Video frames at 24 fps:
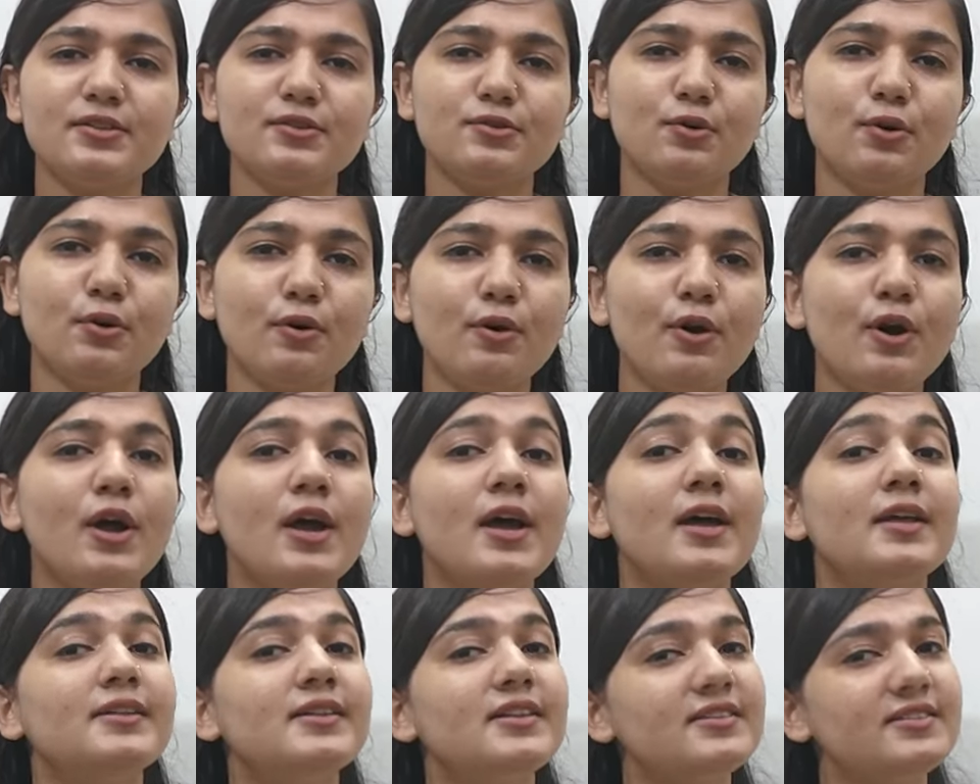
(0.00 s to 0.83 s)
So
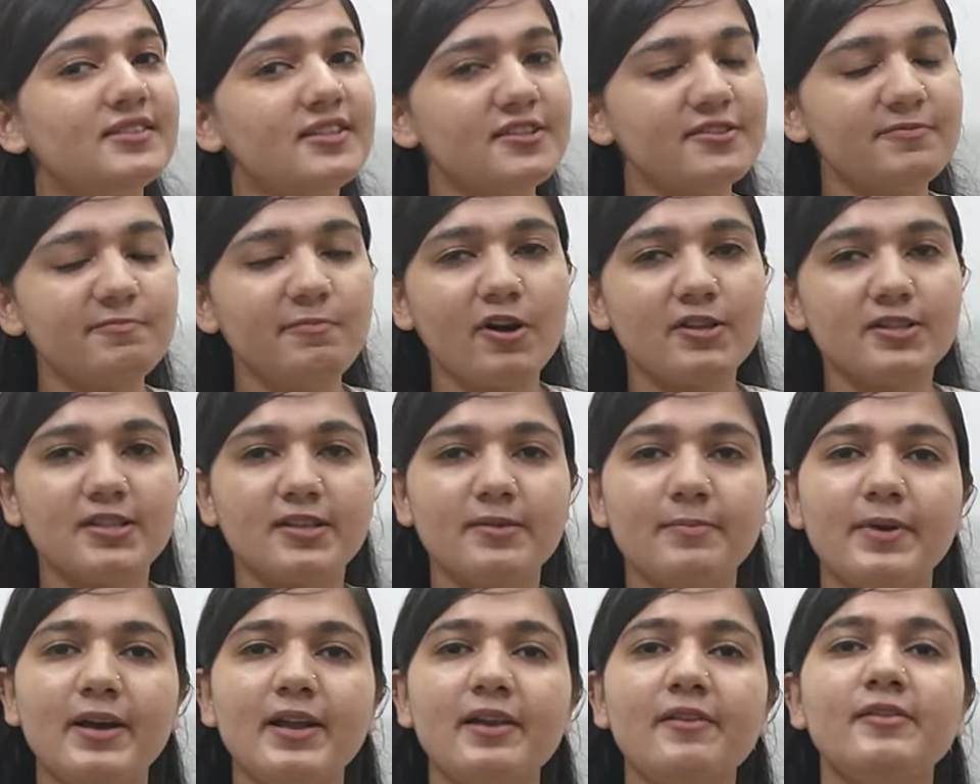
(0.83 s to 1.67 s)
this is
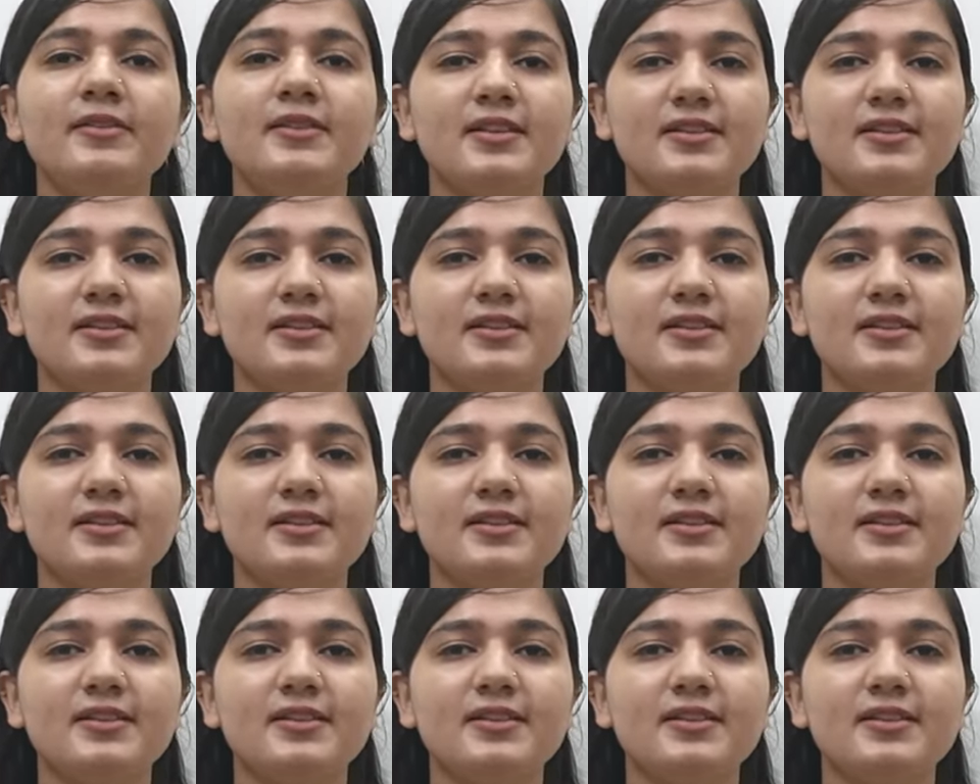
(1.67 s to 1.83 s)
possible.